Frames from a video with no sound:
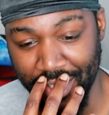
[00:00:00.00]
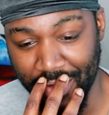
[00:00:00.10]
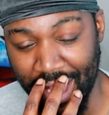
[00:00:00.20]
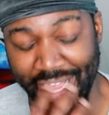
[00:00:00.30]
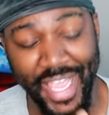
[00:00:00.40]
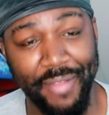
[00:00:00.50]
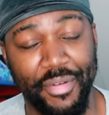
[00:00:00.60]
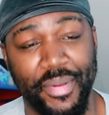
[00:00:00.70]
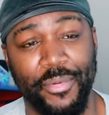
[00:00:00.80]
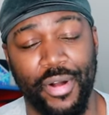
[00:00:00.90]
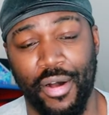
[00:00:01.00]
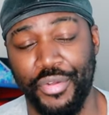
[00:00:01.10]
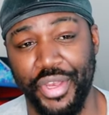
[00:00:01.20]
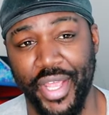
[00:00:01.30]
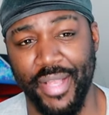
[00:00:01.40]
You know, I can't remember
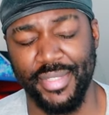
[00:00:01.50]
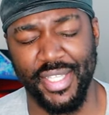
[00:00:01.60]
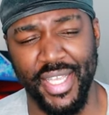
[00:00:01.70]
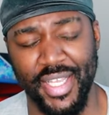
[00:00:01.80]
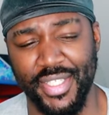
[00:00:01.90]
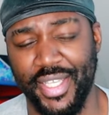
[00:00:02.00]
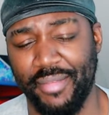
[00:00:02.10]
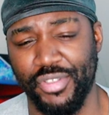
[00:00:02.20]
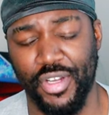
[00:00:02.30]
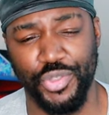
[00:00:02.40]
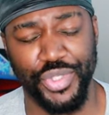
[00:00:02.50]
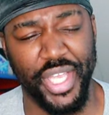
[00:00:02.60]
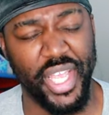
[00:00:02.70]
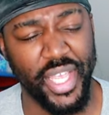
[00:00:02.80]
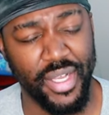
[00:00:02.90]
all the names. I think his name starts
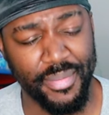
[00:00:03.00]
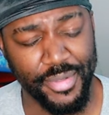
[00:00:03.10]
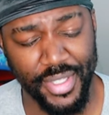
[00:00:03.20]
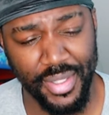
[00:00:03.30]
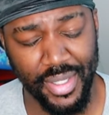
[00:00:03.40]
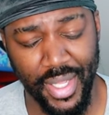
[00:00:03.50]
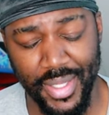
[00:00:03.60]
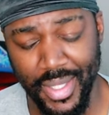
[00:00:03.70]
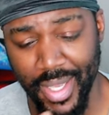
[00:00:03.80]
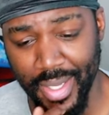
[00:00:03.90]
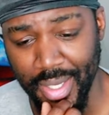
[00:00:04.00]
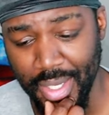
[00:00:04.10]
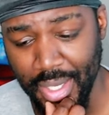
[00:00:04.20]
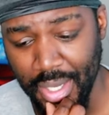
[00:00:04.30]
with a M or something like that.